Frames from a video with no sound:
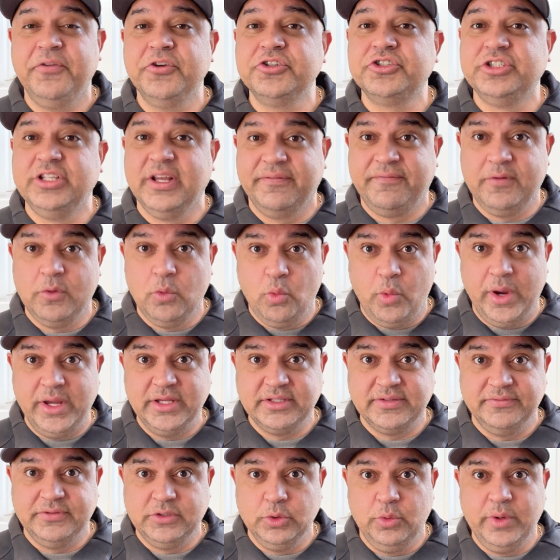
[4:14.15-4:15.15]
There's different
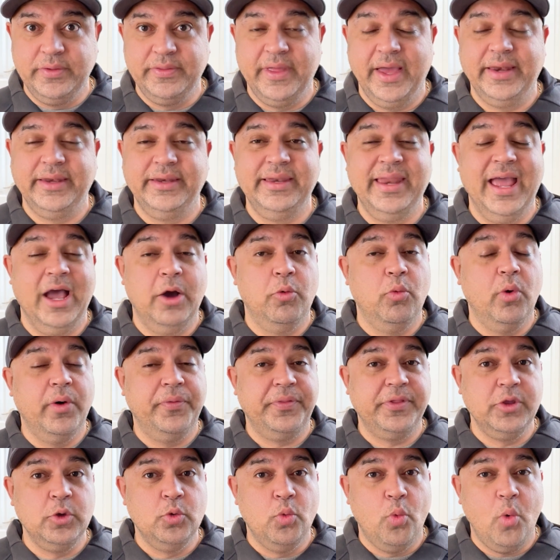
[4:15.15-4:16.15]
ways of doing that. Now,
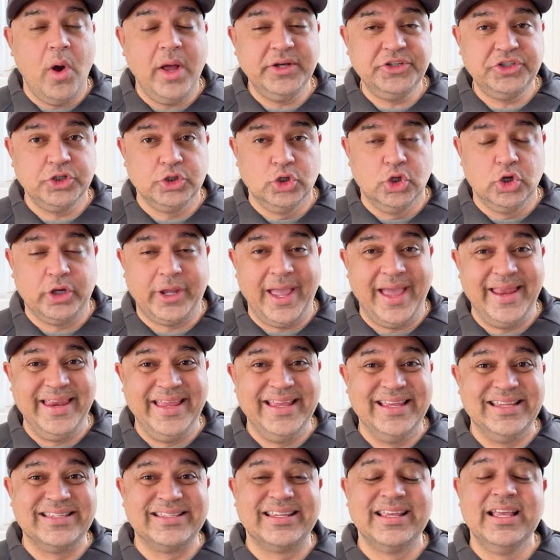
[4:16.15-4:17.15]
what you want to look at
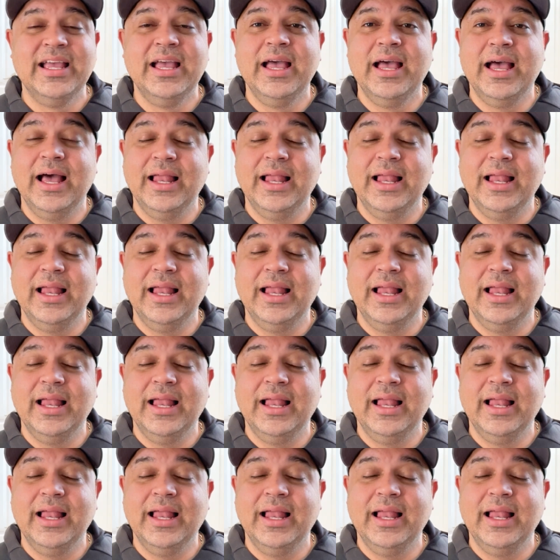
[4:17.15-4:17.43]
is,